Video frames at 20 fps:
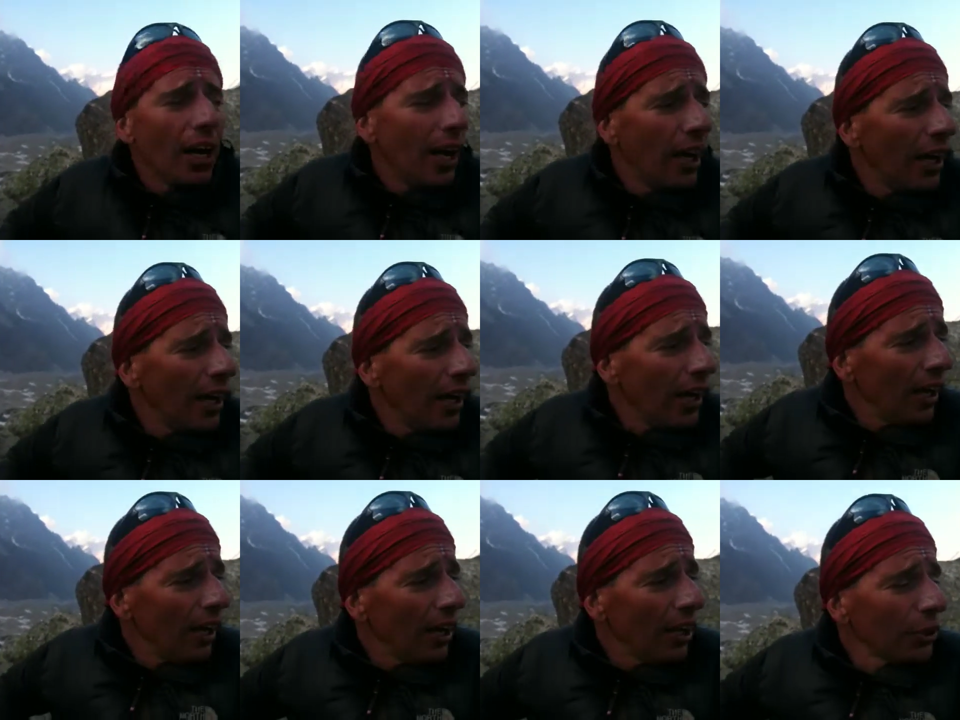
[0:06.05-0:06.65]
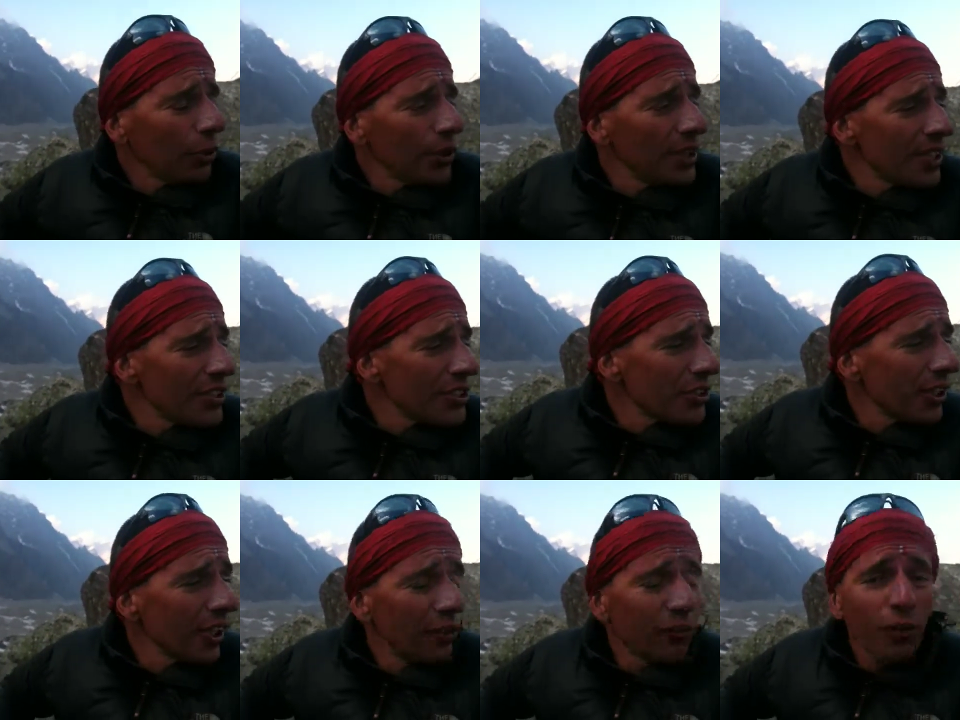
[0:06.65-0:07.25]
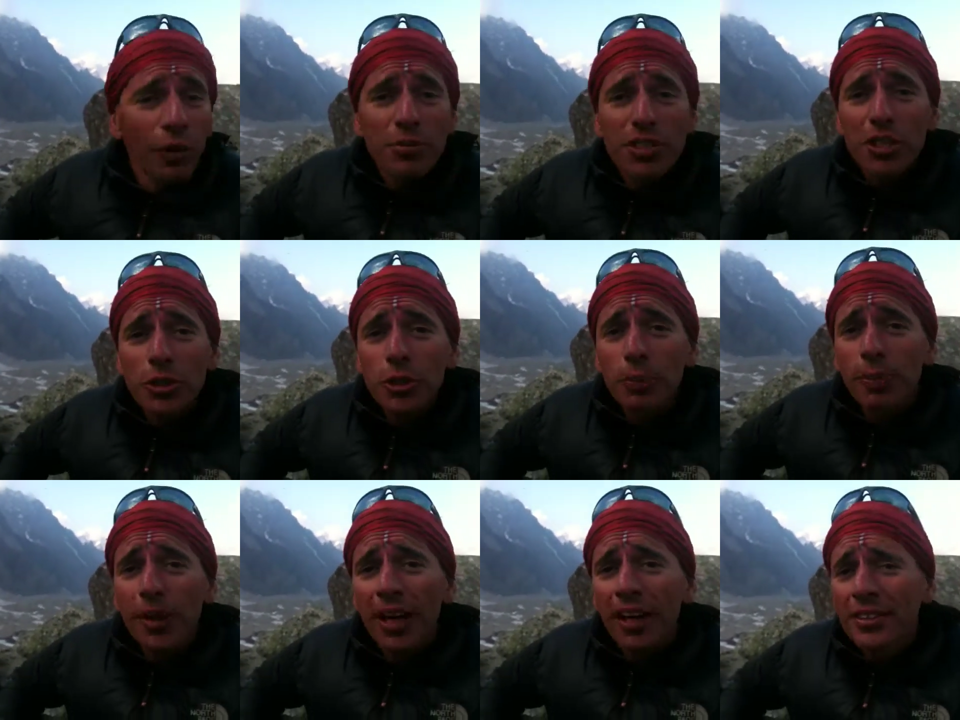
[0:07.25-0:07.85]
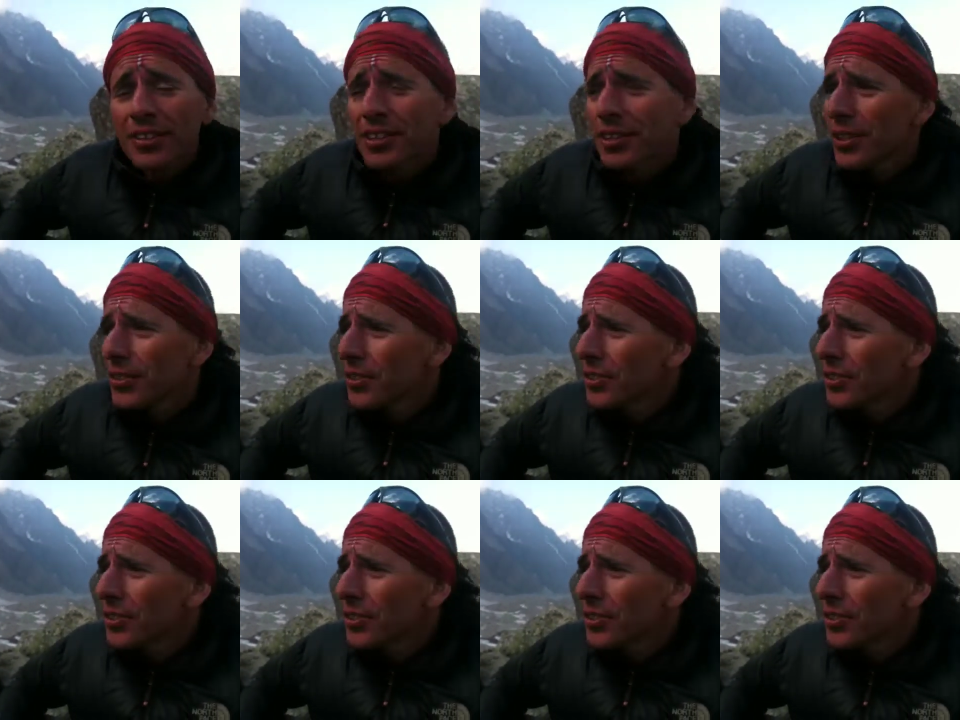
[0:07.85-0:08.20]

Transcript: Uh, greetings again from Satopanth.